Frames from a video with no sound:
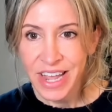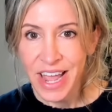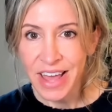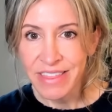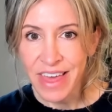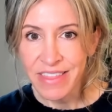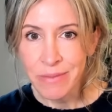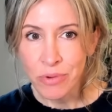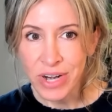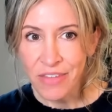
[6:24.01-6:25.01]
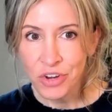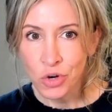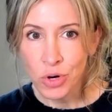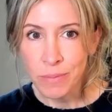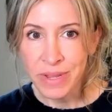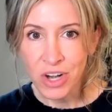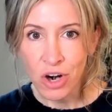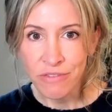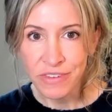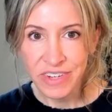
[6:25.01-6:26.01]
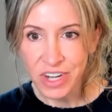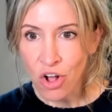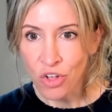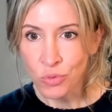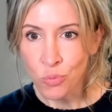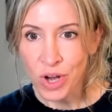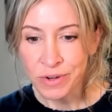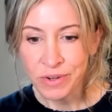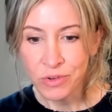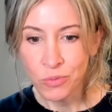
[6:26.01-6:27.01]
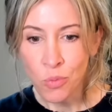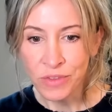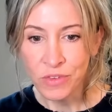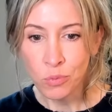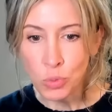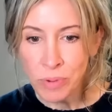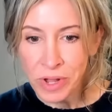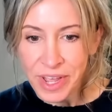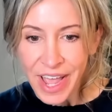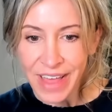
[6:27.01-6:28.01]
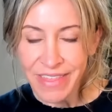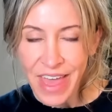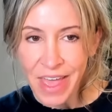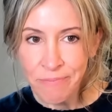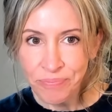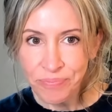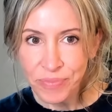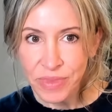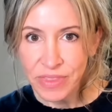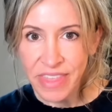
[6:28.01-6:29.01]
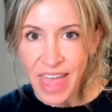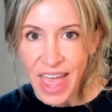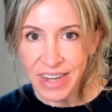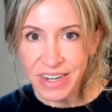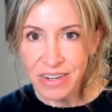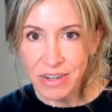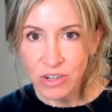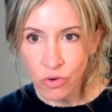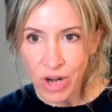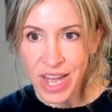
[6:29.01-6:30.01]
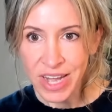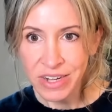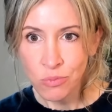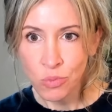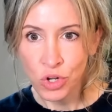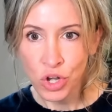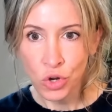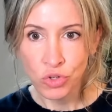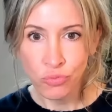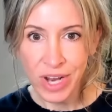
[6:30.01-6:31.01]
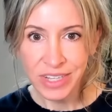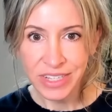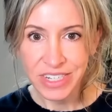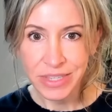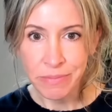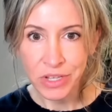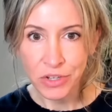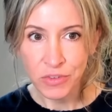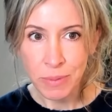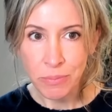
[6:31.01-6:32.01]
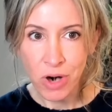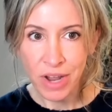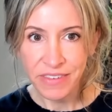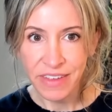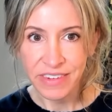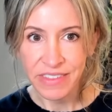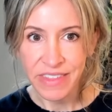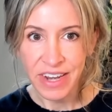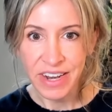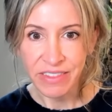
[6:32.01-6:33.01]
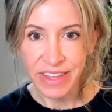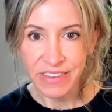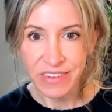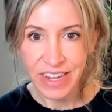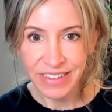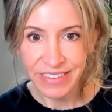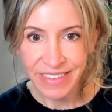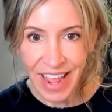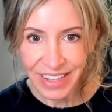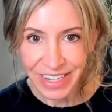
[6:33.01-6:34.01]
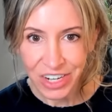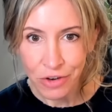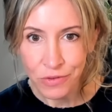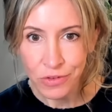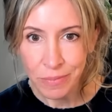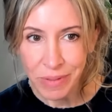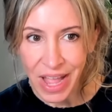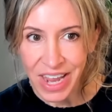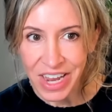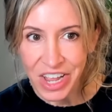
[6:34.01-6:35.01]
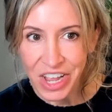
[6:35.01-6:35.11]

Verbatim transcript: and then they bring out their equipment, harvest it all in one, one swoop. And then that grain will go directly to the mills, be processed, and then lands exactly in our food supply.